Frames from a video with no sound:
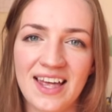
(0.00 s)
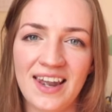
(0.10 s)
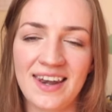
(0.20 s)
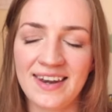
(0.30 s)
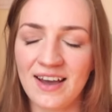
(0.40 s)

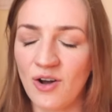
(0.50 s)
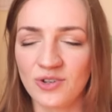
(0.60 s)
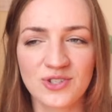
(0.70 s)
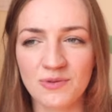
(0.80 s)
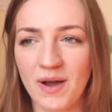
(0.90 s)
then
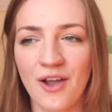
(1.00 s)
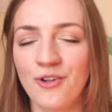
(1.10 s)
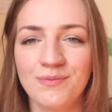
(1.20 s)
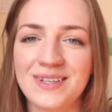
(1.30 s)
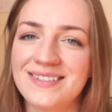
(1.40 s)
also by
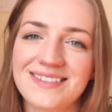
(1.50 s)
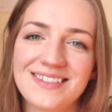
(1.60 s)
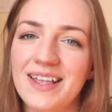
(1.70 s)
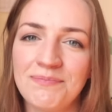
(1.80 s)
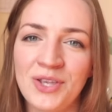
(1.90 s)
all
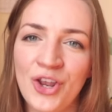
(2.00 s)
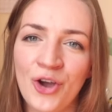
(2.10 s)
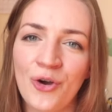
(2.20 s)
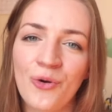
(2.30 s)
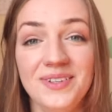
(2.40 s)
means let me
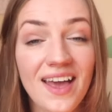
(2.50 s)
know.